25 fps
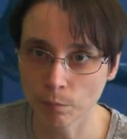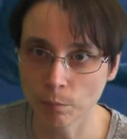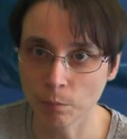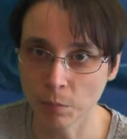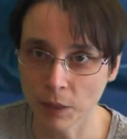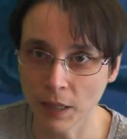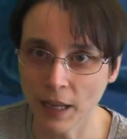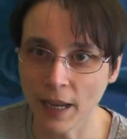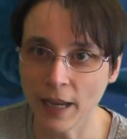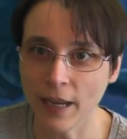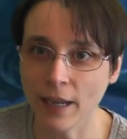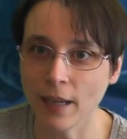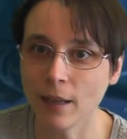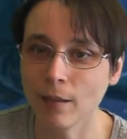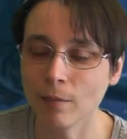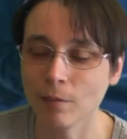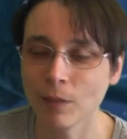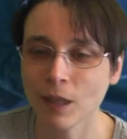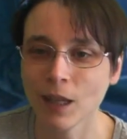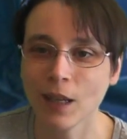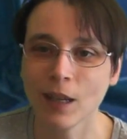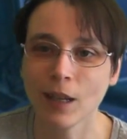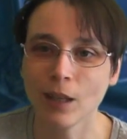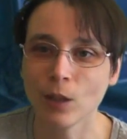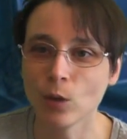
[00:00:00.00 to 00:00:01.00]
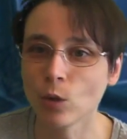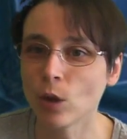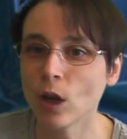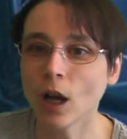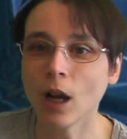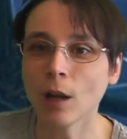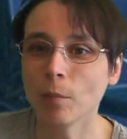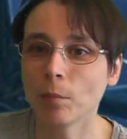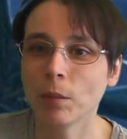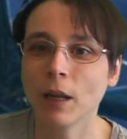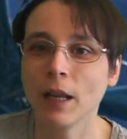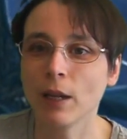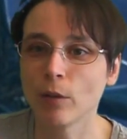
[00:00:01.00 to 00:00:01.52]
play, you
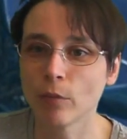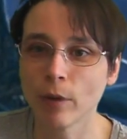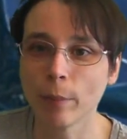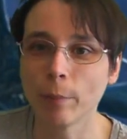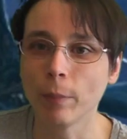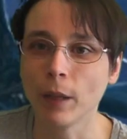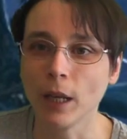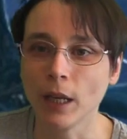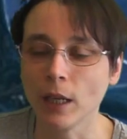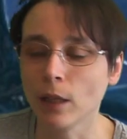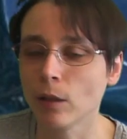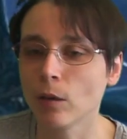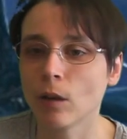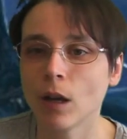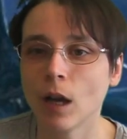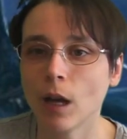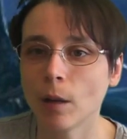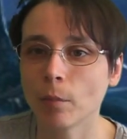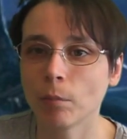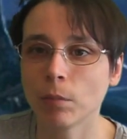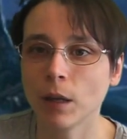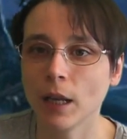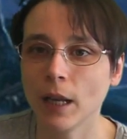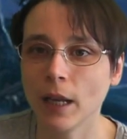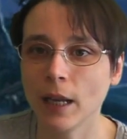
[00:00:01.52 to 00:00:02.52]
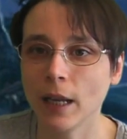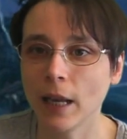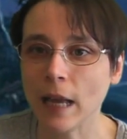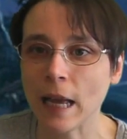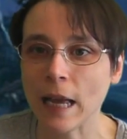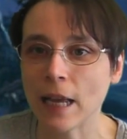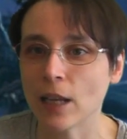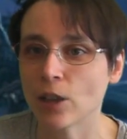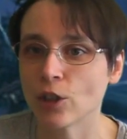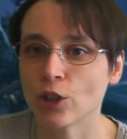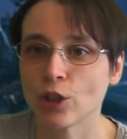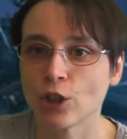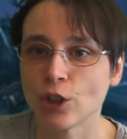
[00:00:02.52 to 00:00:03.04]
can't play Ripley, you can't play
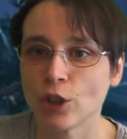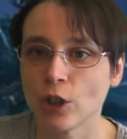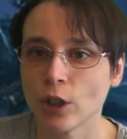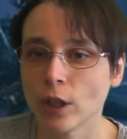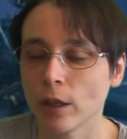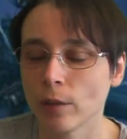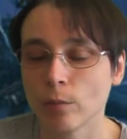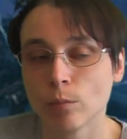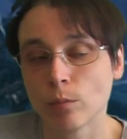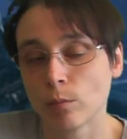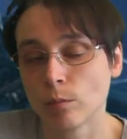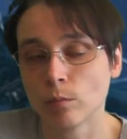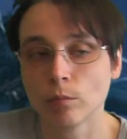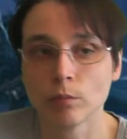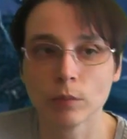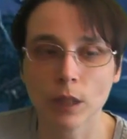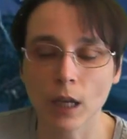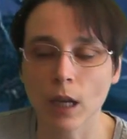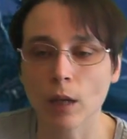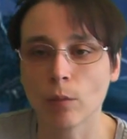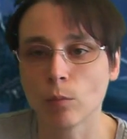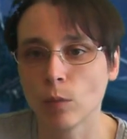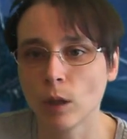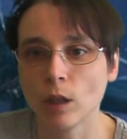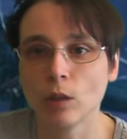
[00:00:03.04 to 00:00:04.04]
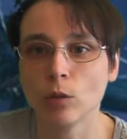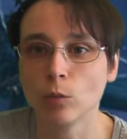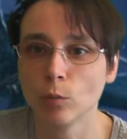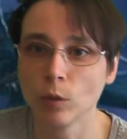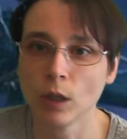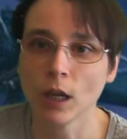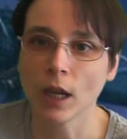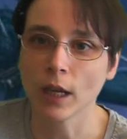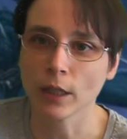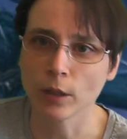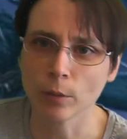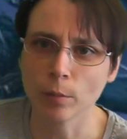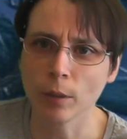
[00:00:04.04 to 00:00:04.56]
Ash. Who would
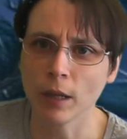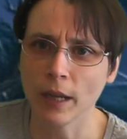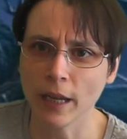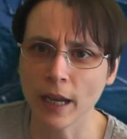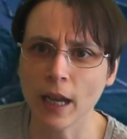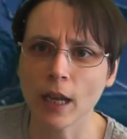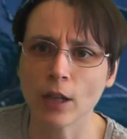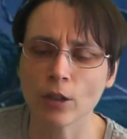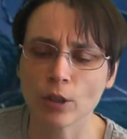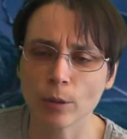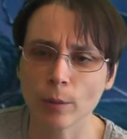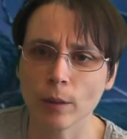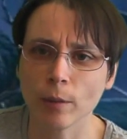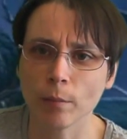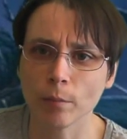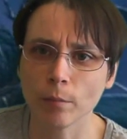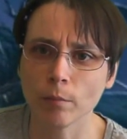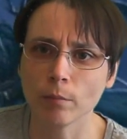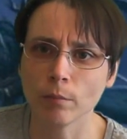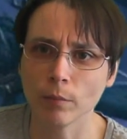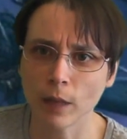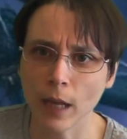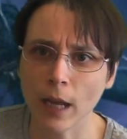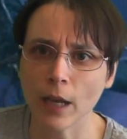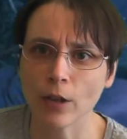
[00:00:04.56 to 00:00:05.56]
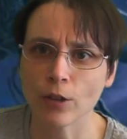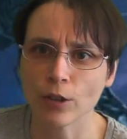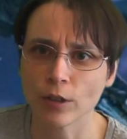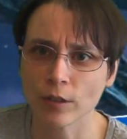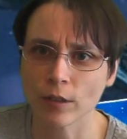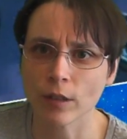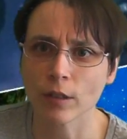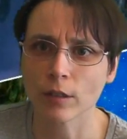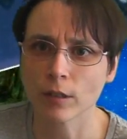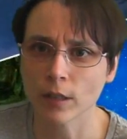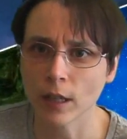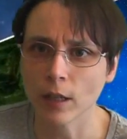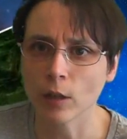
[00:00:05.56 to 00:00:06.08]
like to play Ash? I mean, Ash is
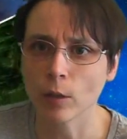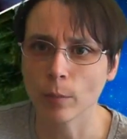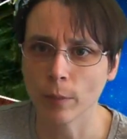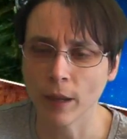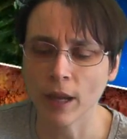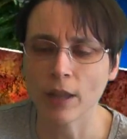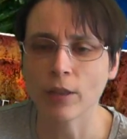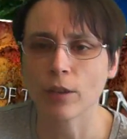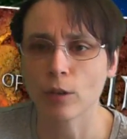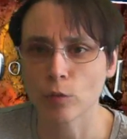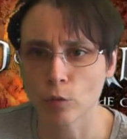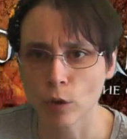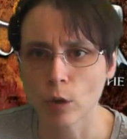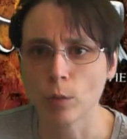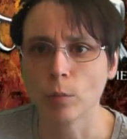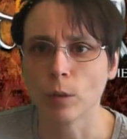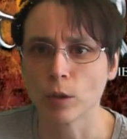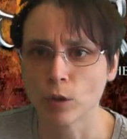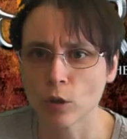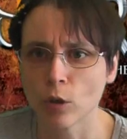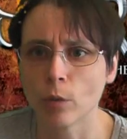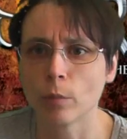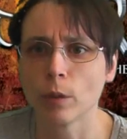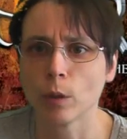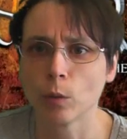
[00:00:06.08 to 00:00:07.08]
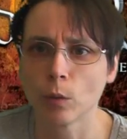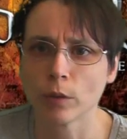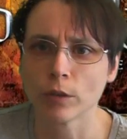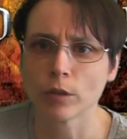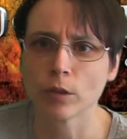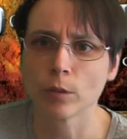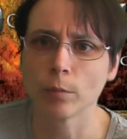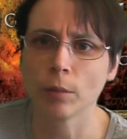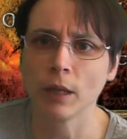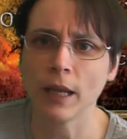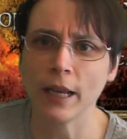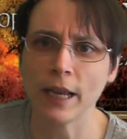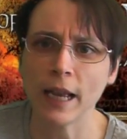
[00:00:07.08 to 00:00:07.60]
a psychopathic robot, nobody wants
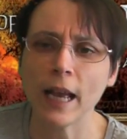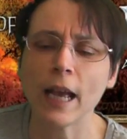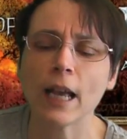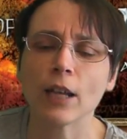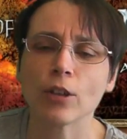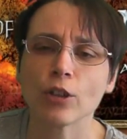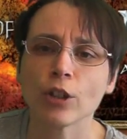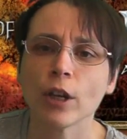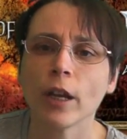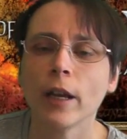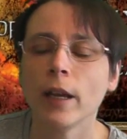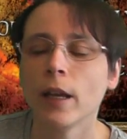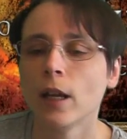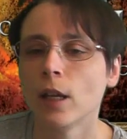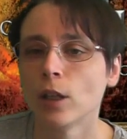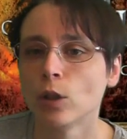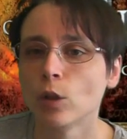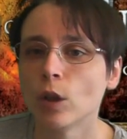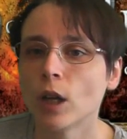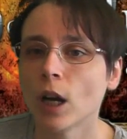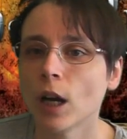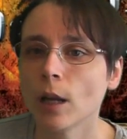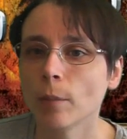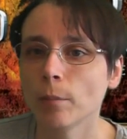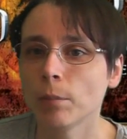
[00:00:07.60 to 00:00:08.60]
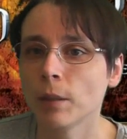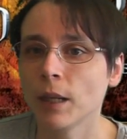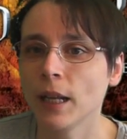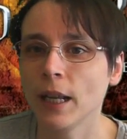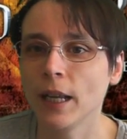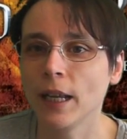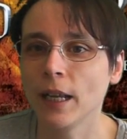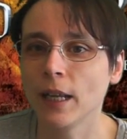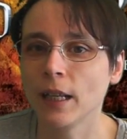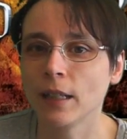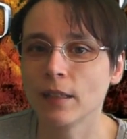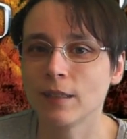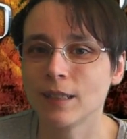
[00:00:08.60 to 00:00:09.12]
to play Ash. You can't
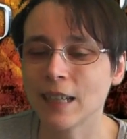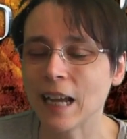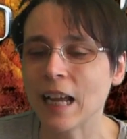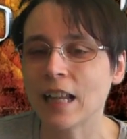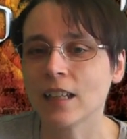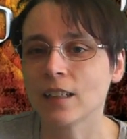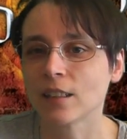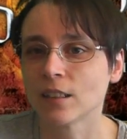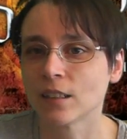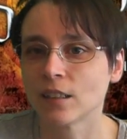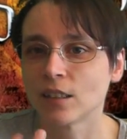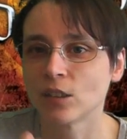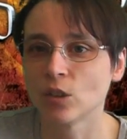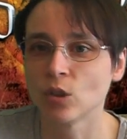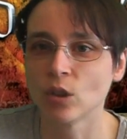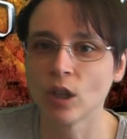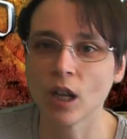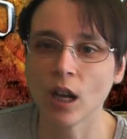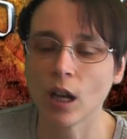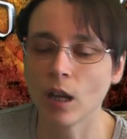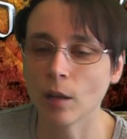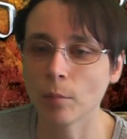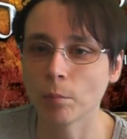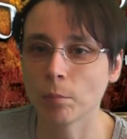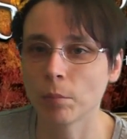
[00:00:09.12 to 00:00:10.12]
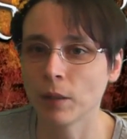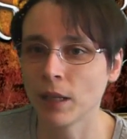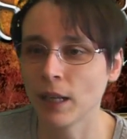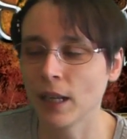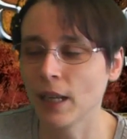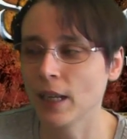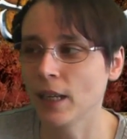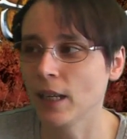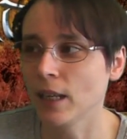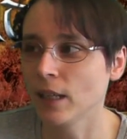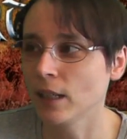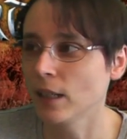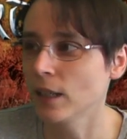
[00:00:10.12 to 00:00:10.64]
play Dallas, you can't
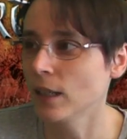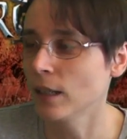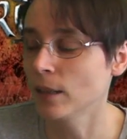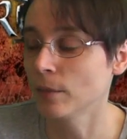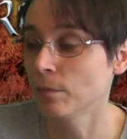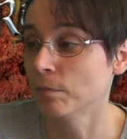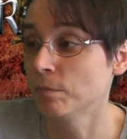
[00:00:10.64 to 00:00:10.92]
play